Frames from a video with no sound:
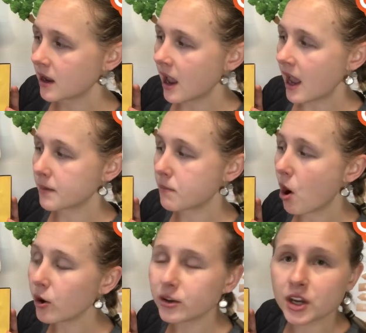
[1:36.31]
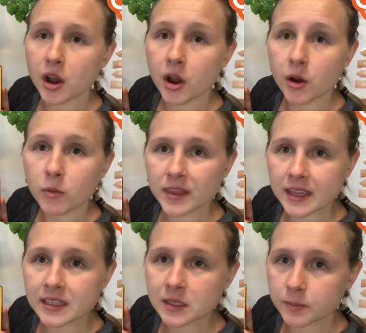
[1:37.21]
and poked her with
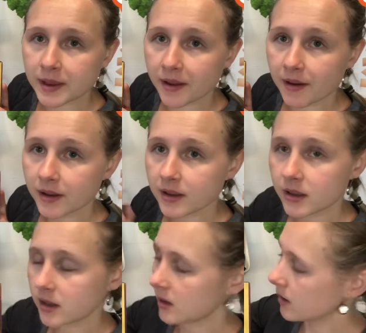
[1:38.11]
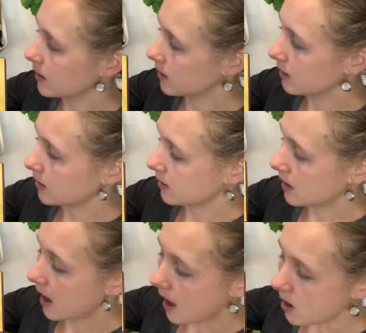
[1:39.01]
his spear.
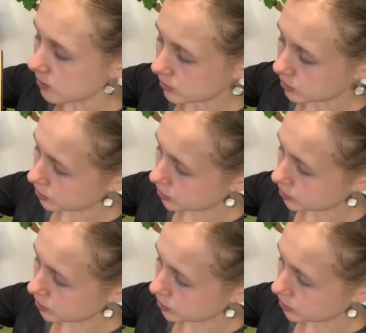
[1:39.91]
Ouch.